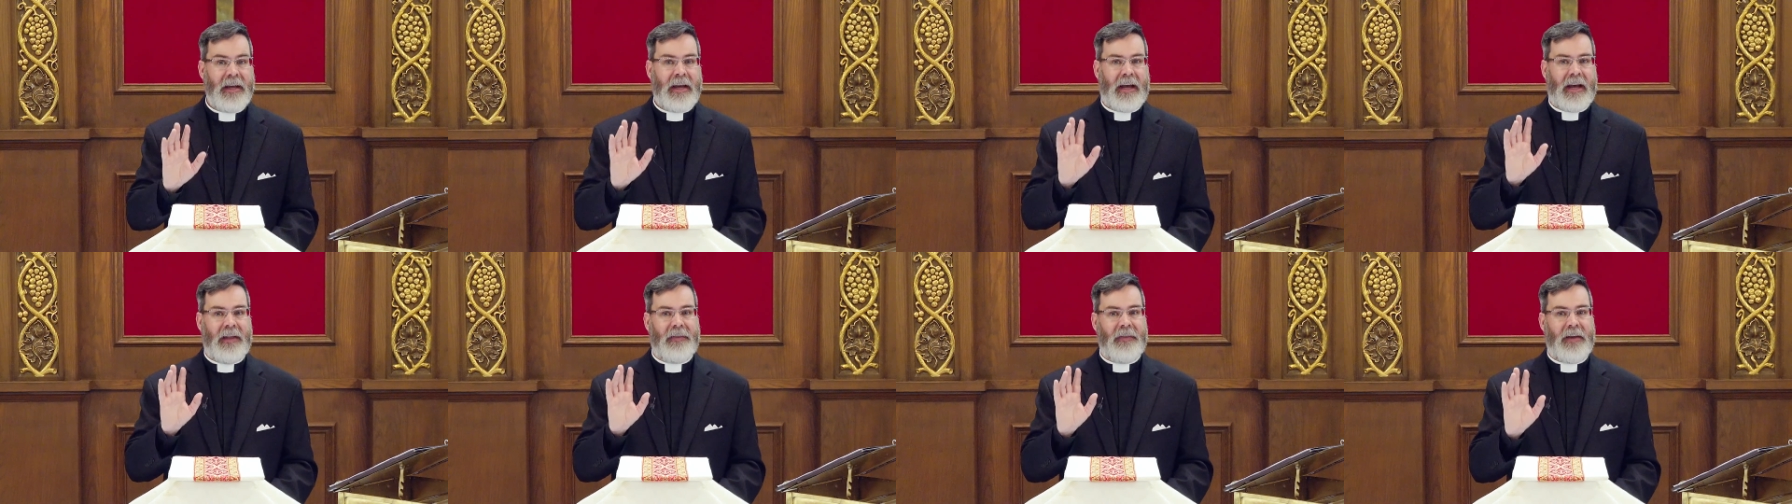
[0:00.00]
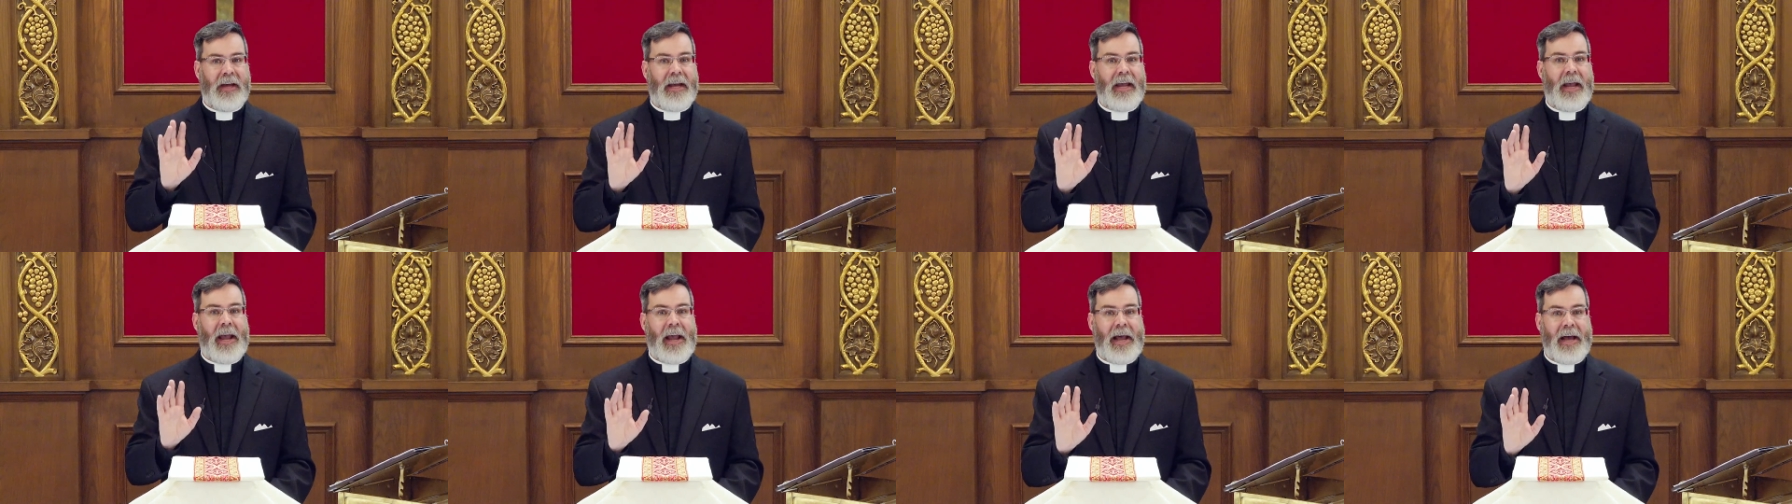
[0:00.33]
And
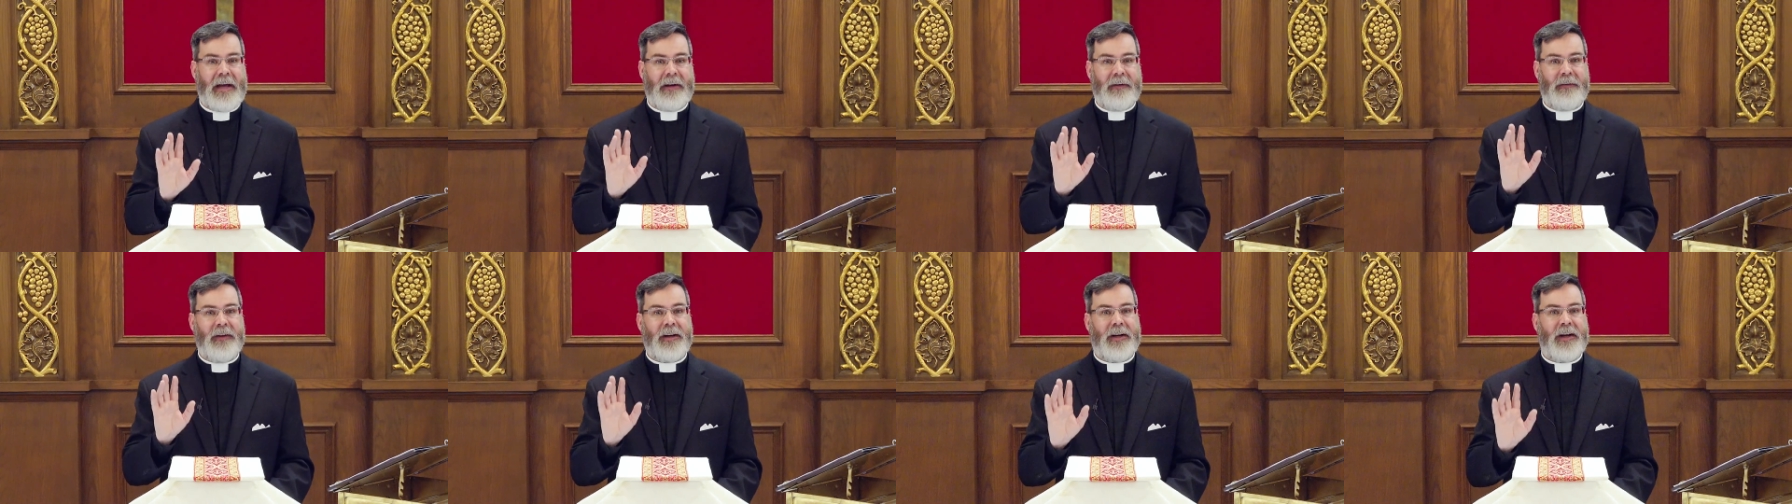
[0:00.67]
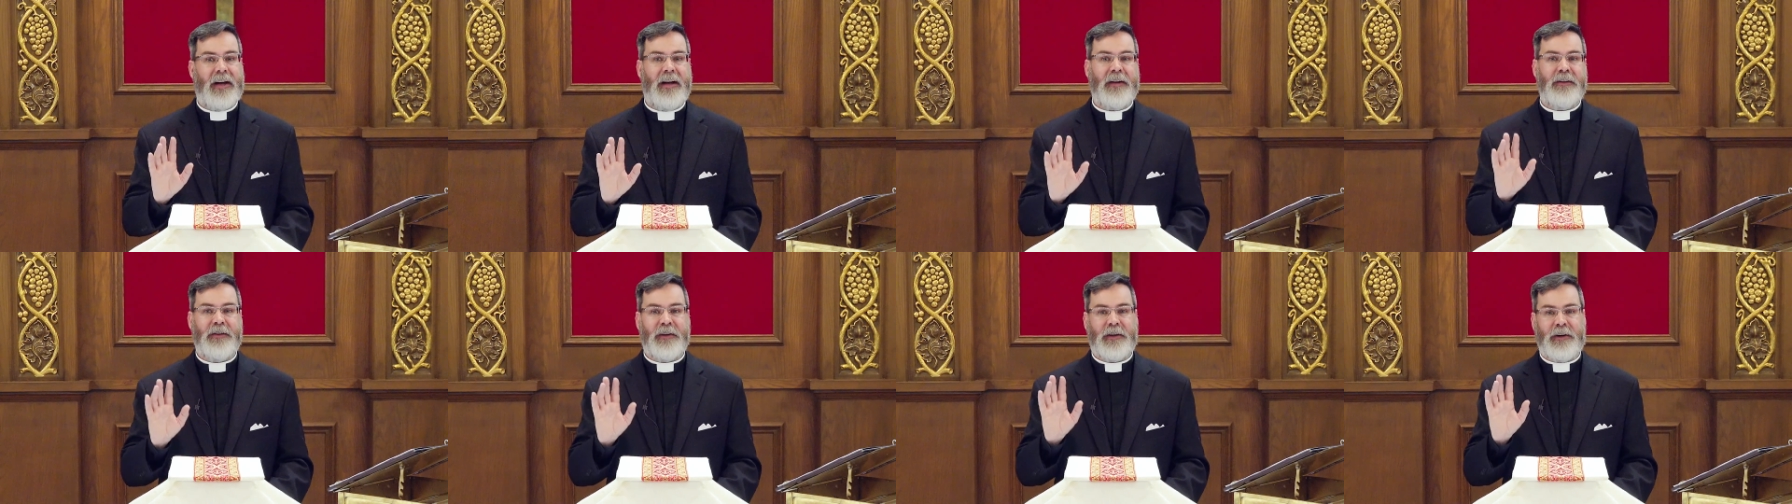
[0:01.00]
they had the
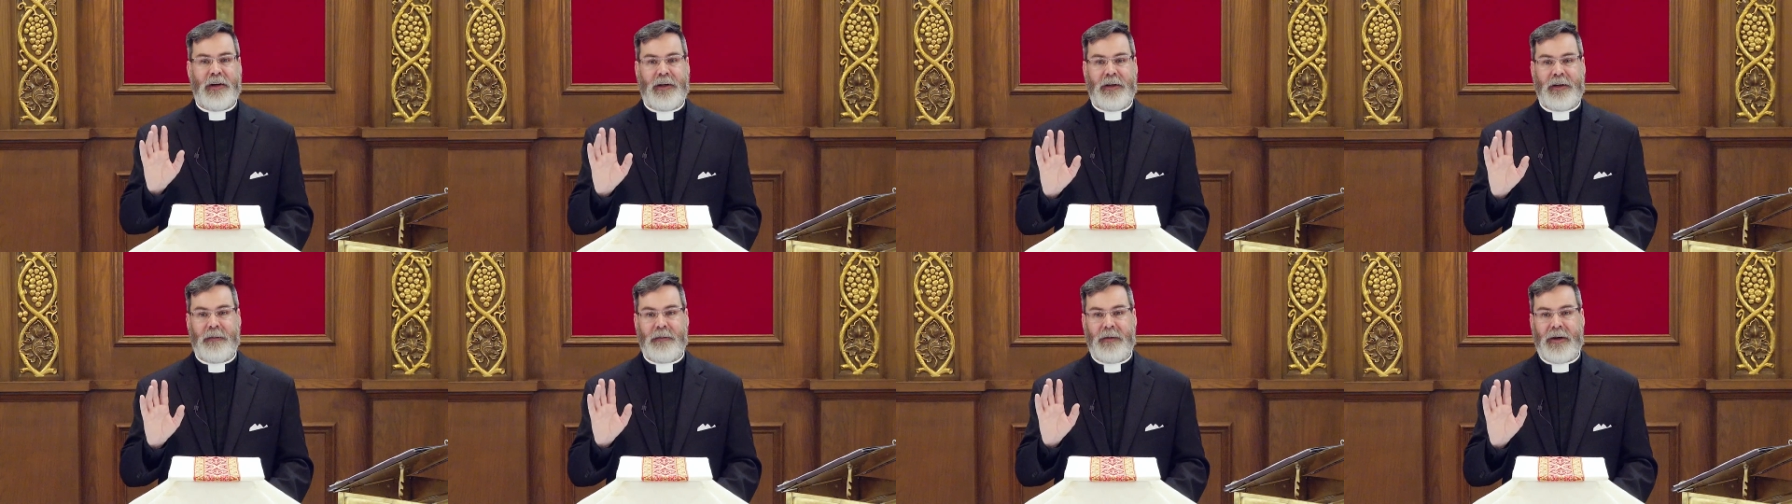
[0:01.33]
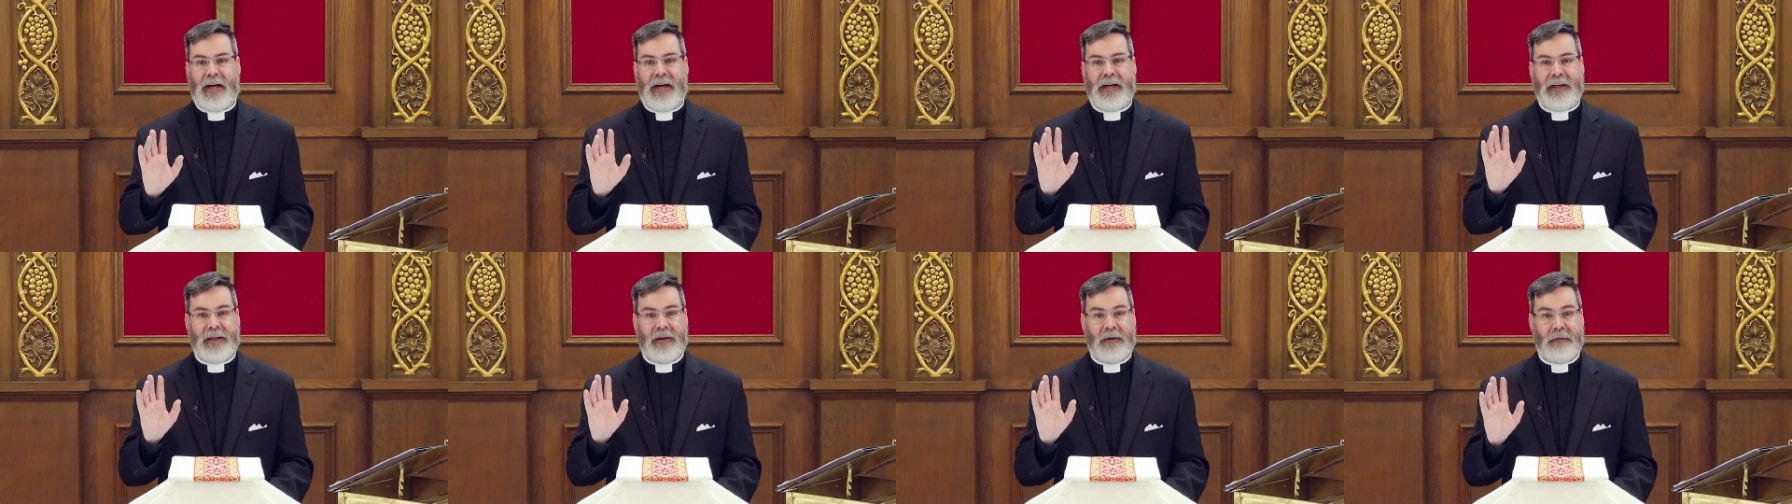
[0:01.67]
consecrated
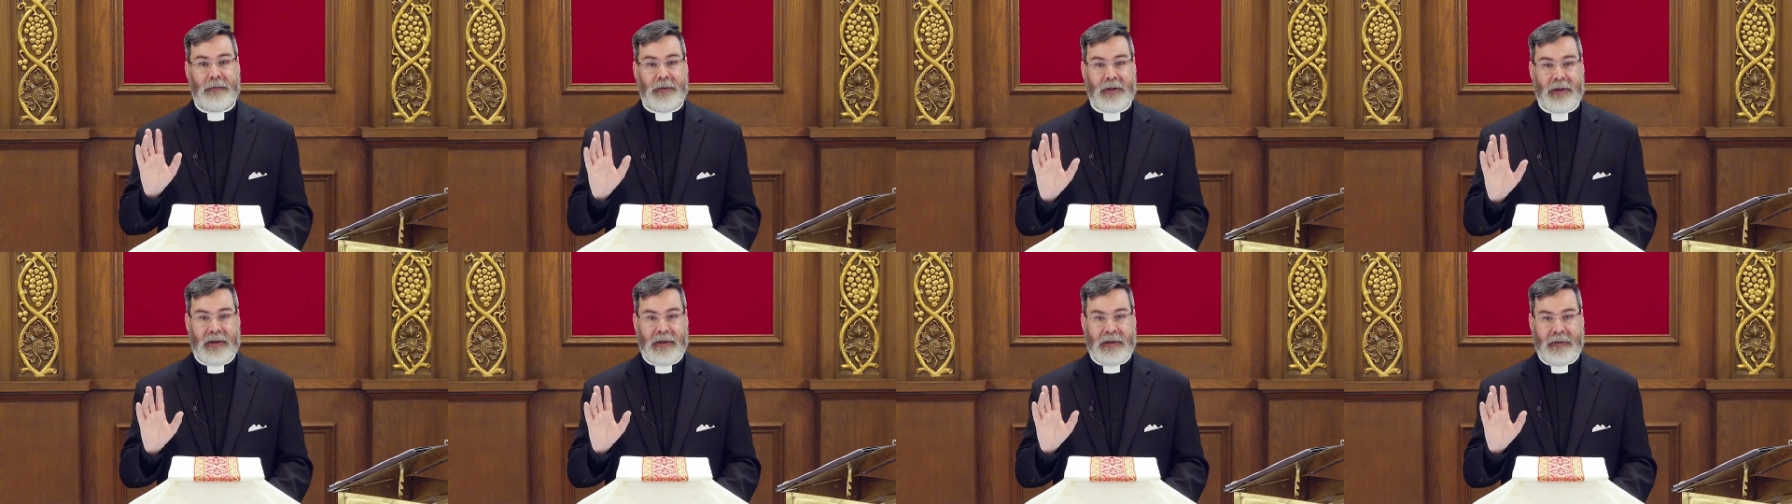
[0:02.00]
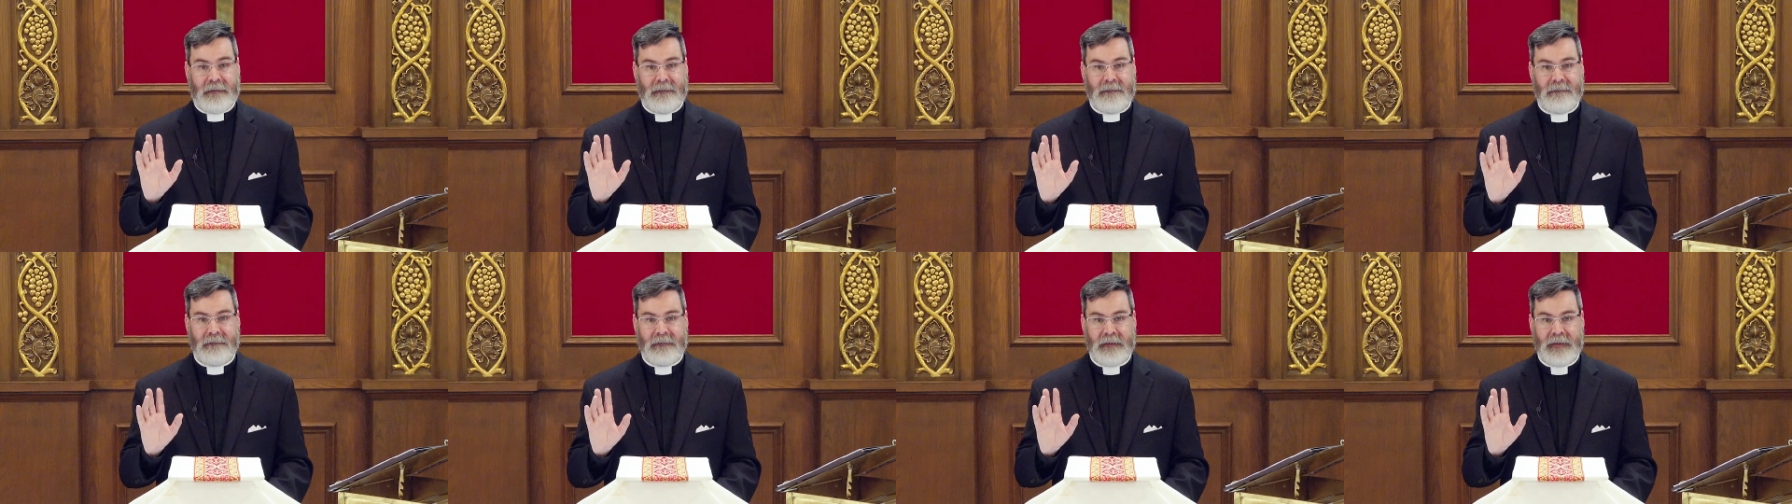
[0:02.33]
body and
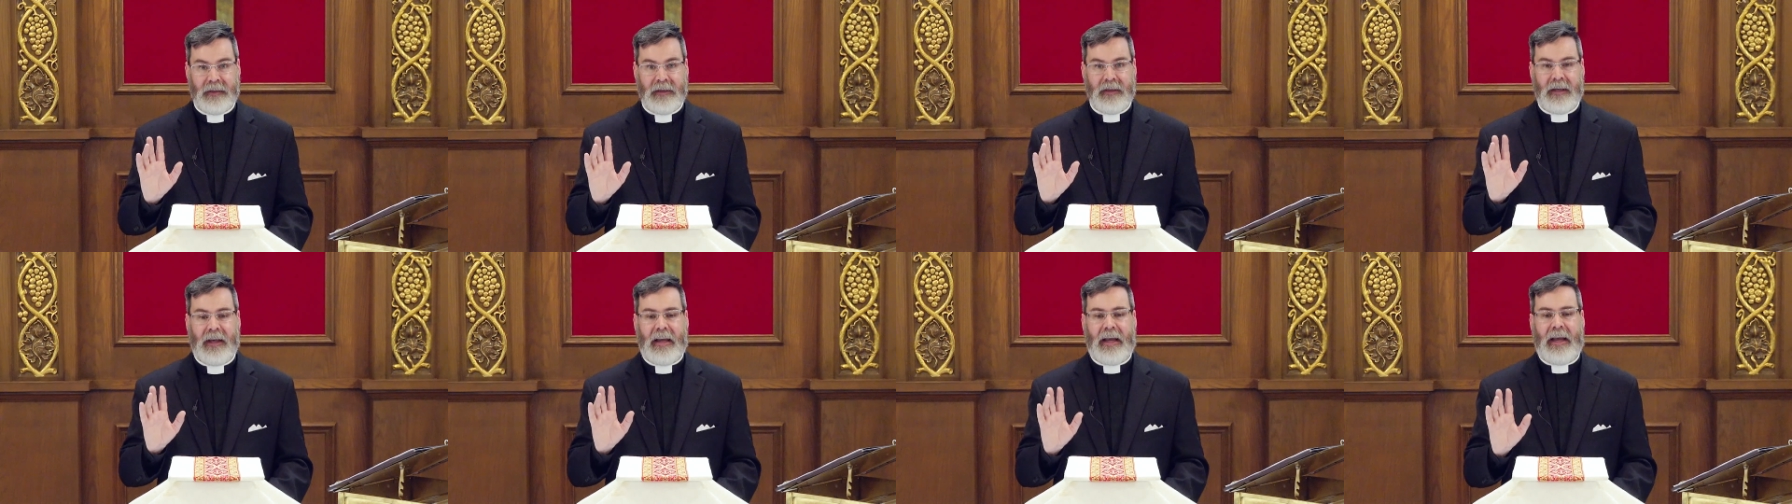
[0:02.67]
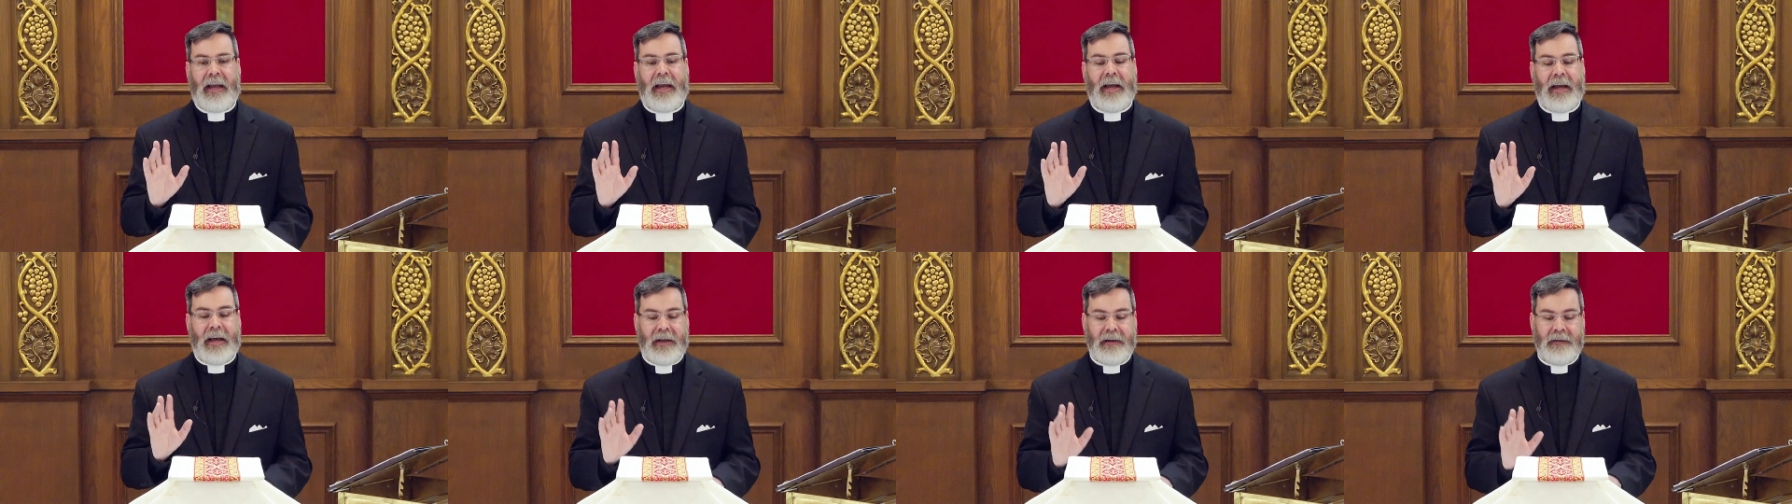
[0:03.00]
blood.
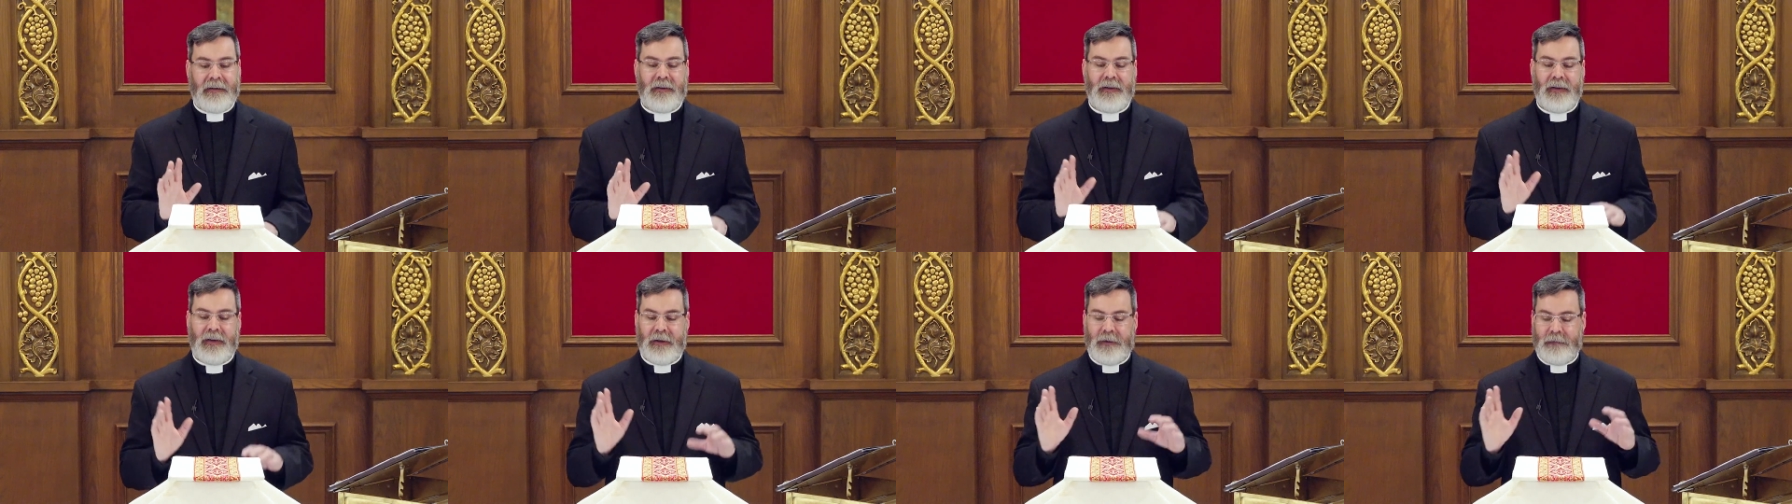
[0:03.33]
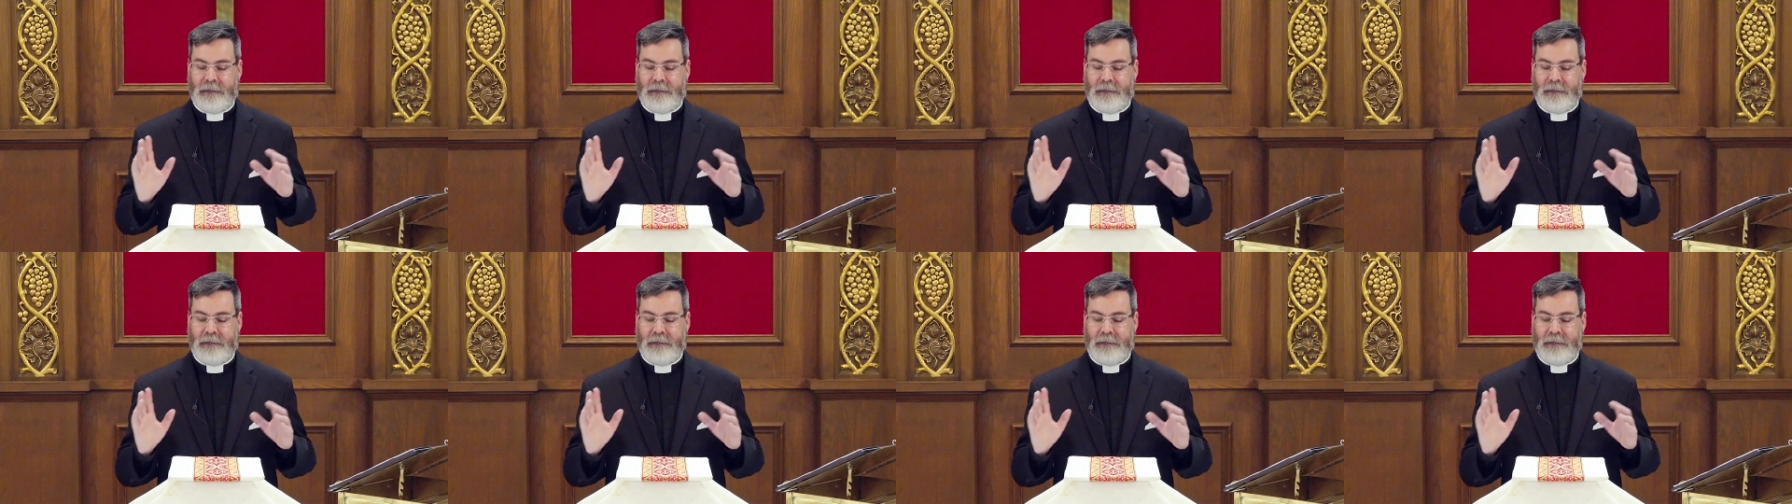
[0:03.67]
And